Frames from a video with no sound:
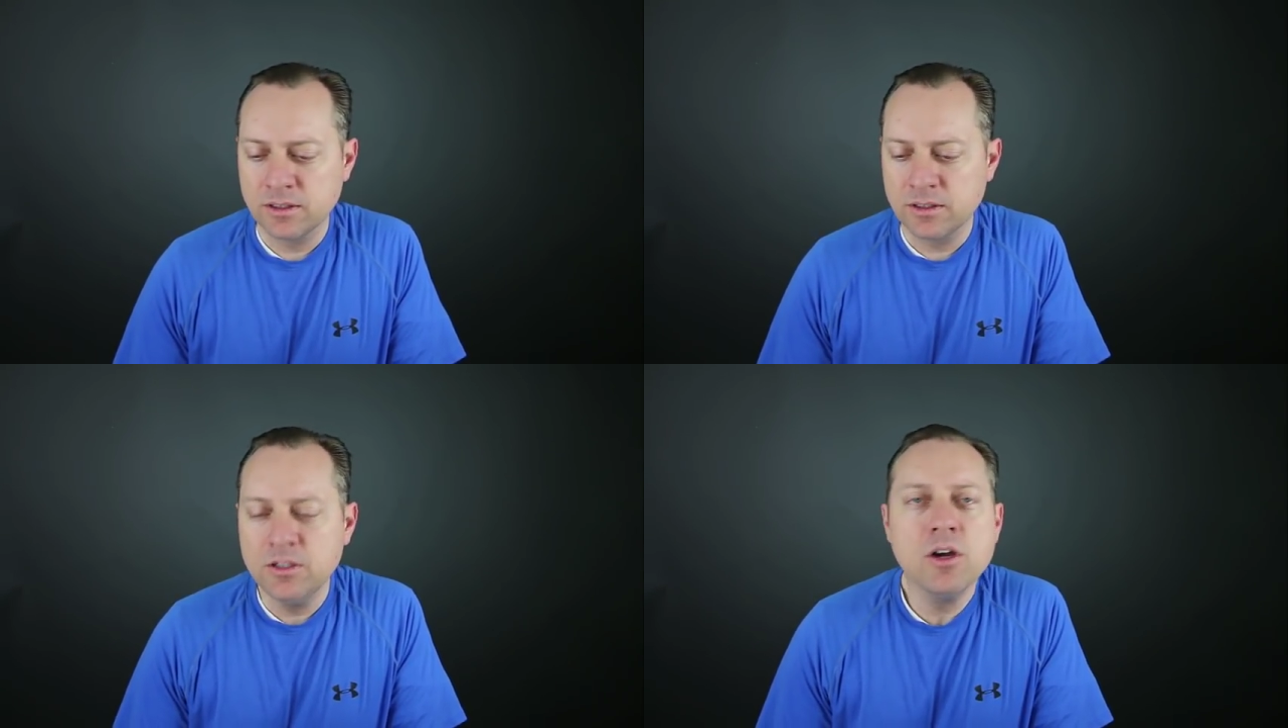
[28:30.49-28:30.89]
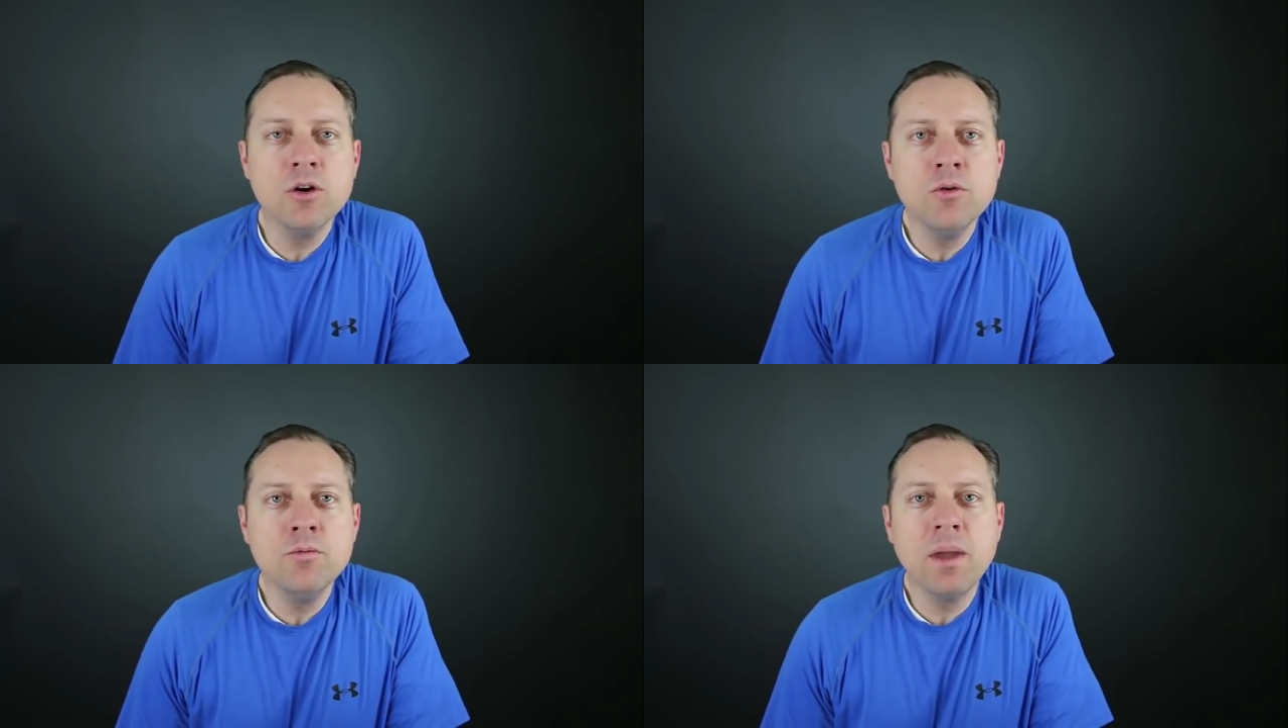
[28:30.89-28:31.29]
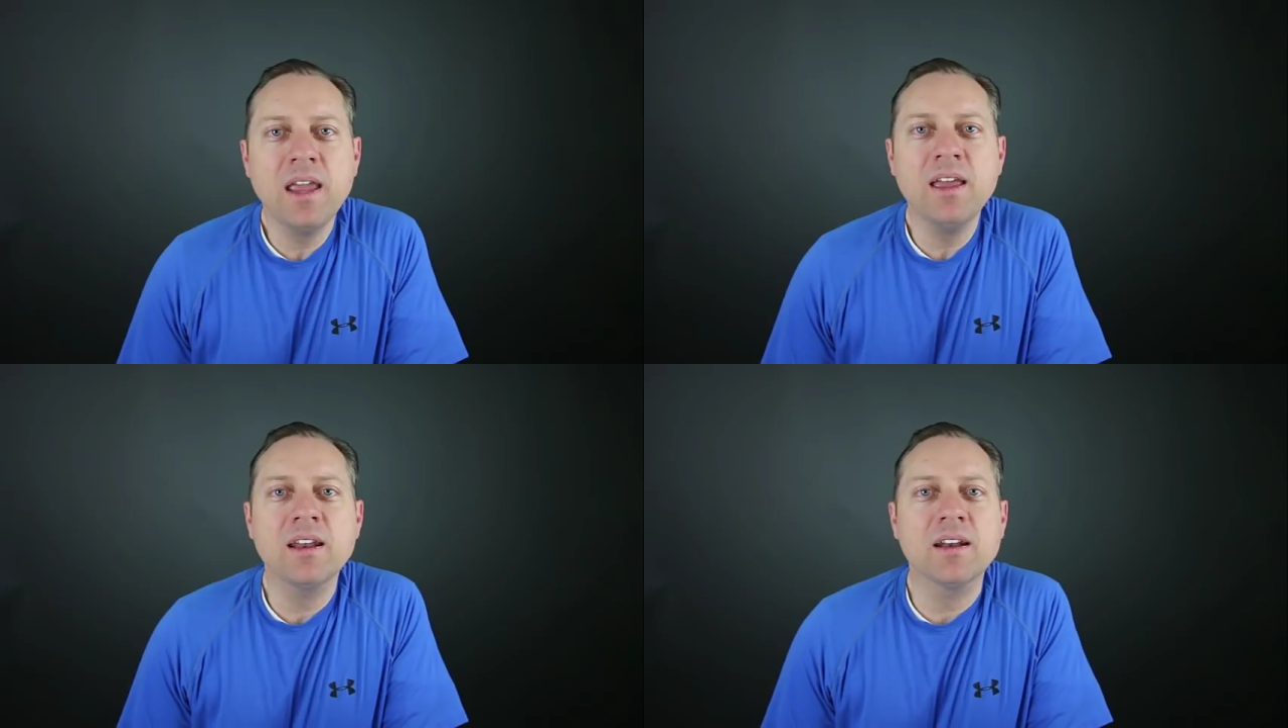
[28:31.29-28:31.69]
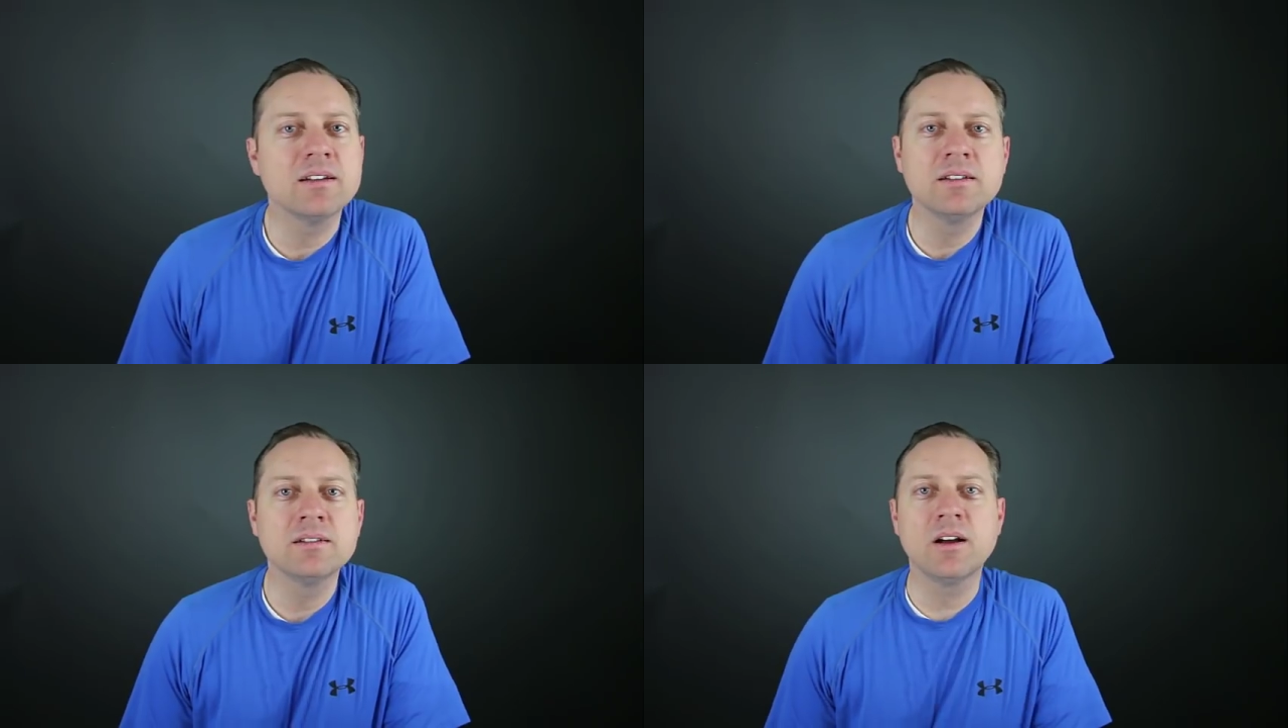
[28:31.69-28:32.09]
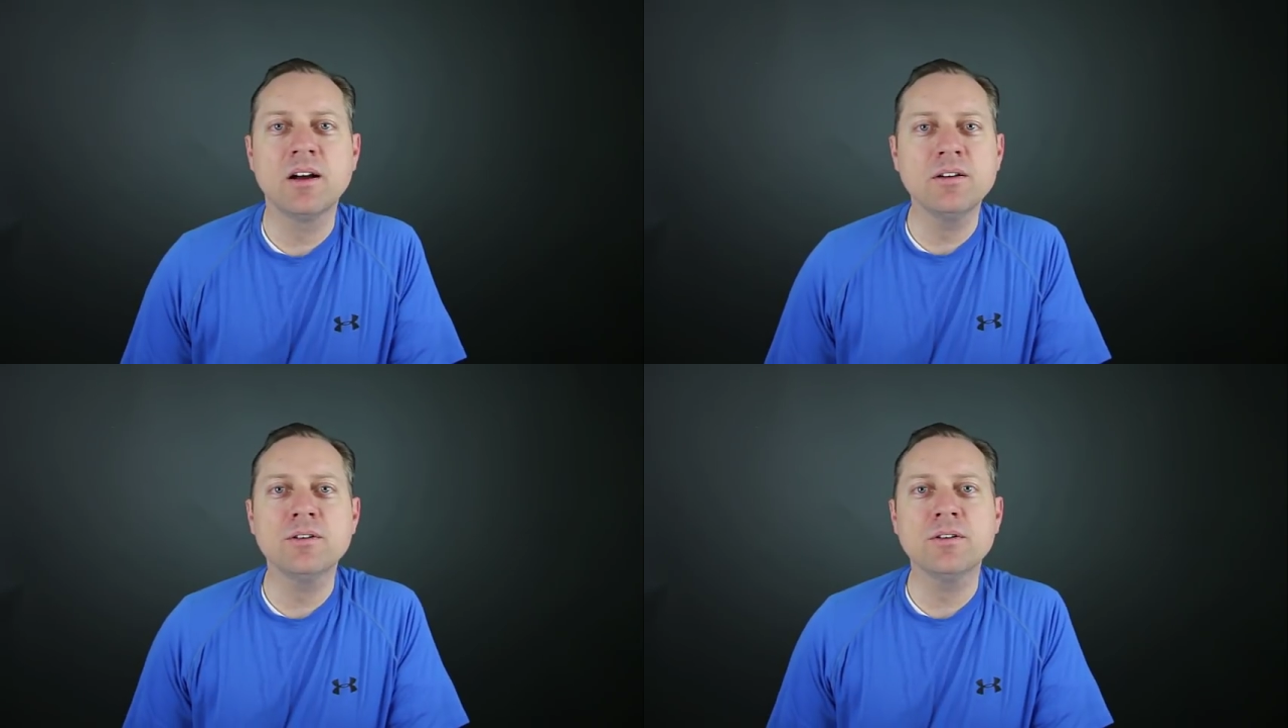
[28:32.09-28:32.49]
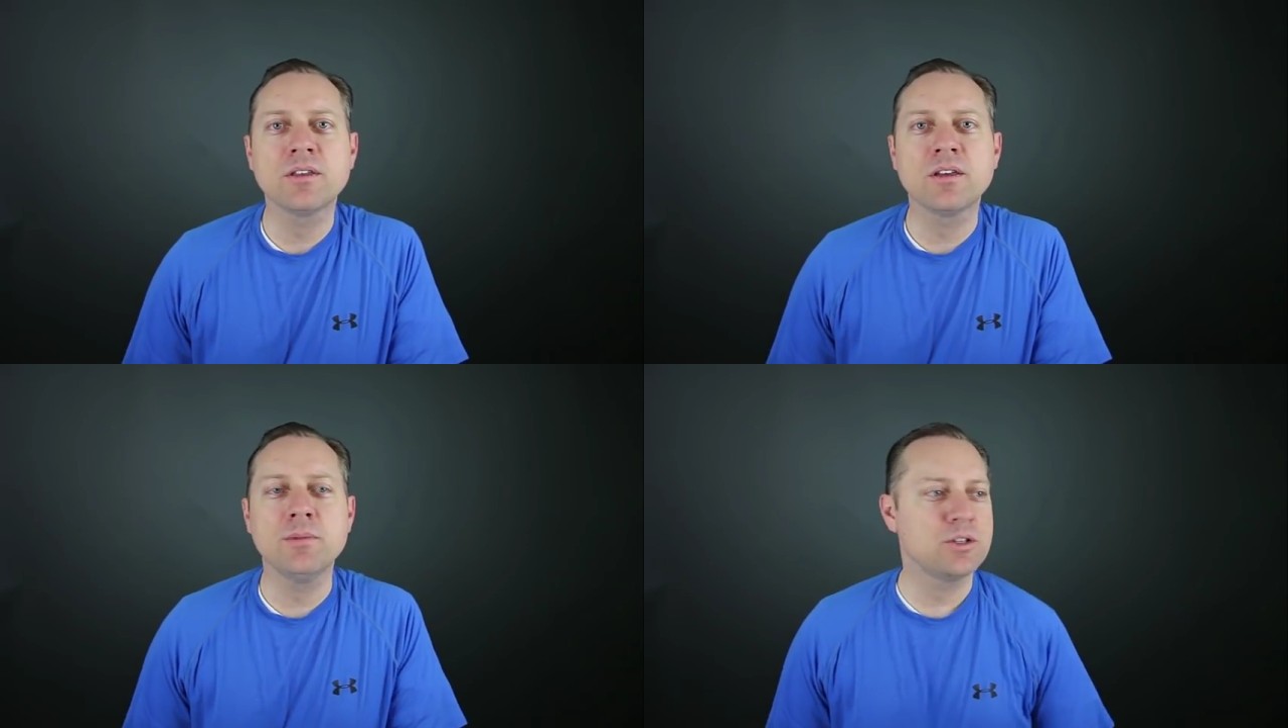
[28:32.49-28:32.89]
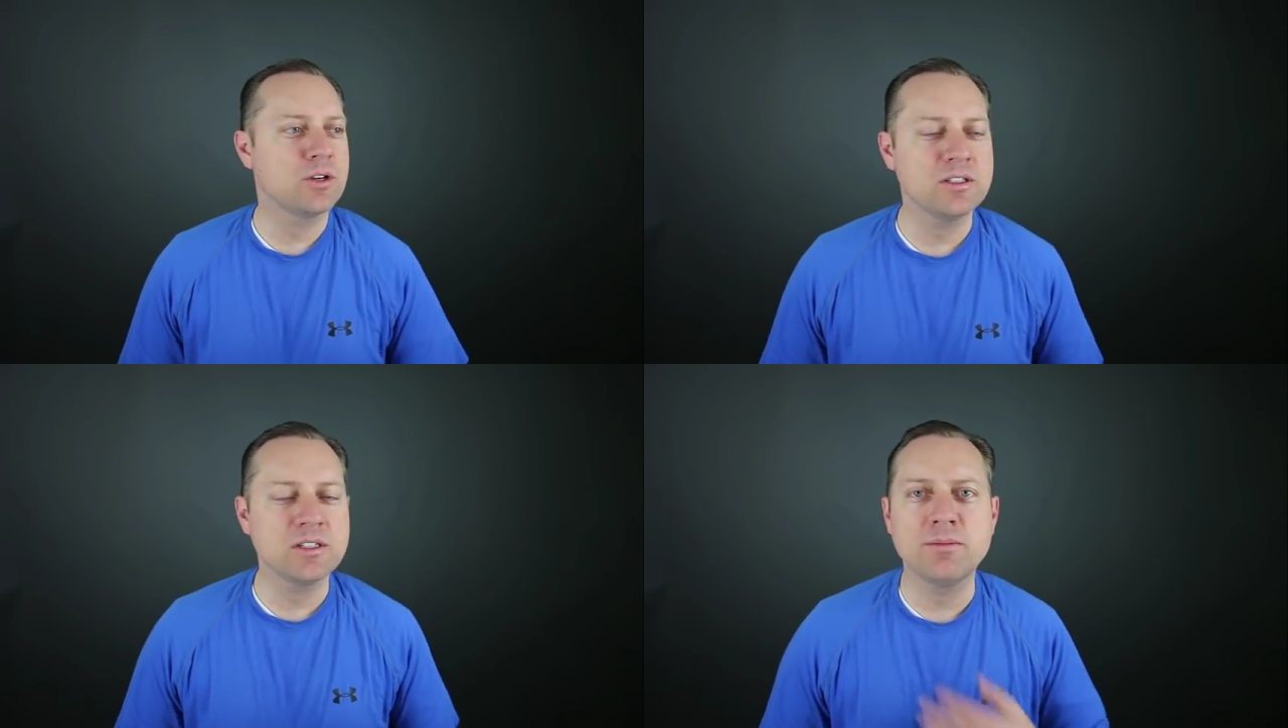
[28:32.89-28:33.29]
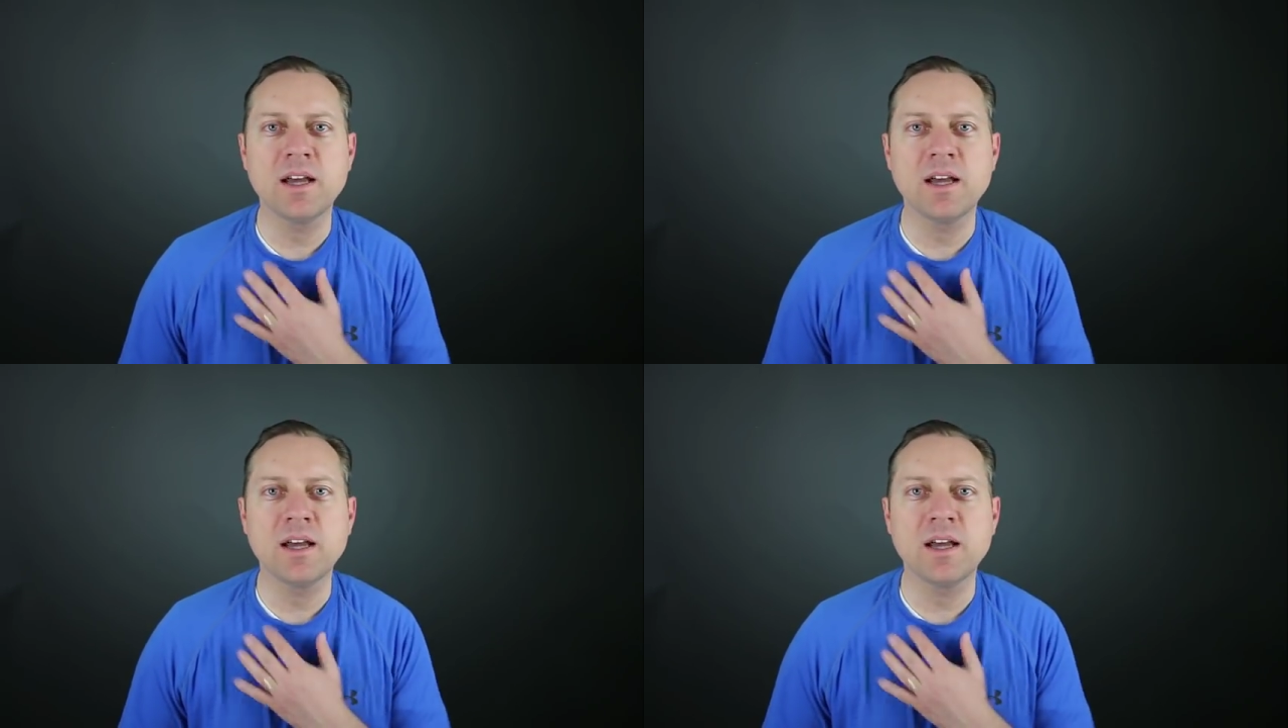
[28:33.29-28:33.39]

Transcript: No man on earth can be trusted,